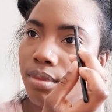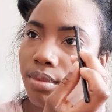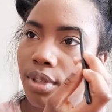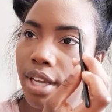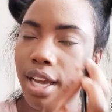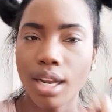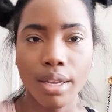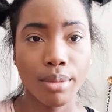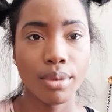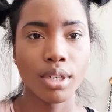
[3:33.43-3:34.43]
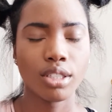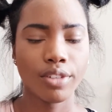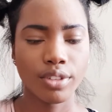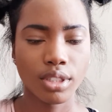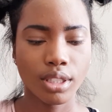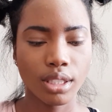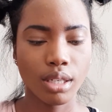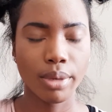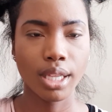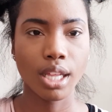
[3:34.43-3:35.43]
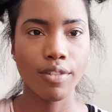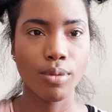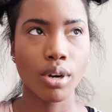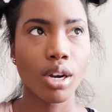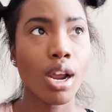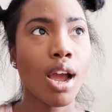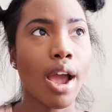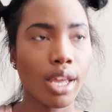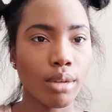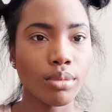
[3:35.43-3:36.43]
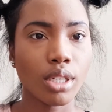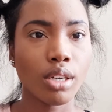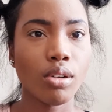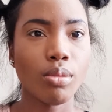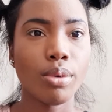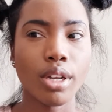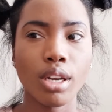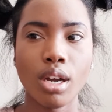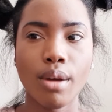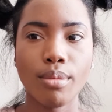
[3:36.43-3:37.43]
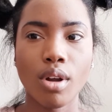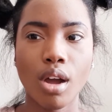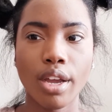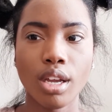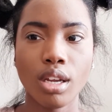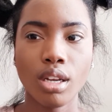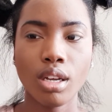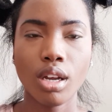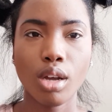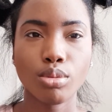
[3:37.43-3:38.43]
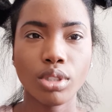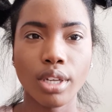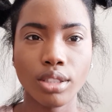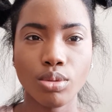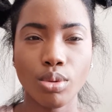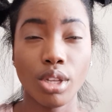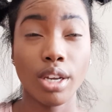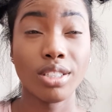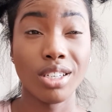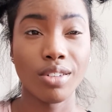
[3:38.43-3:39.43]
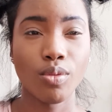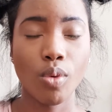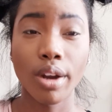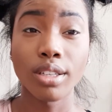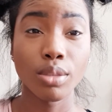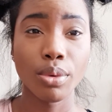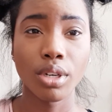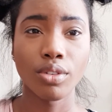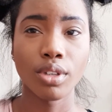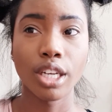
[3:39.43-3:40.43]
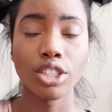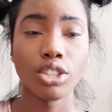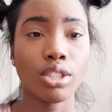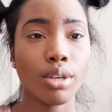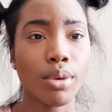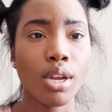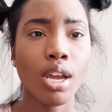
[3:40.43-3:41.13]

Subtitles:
Again, I am in a different season in my life where I am single, but I'm not obsessed with the idea of wanting to be in a relationship.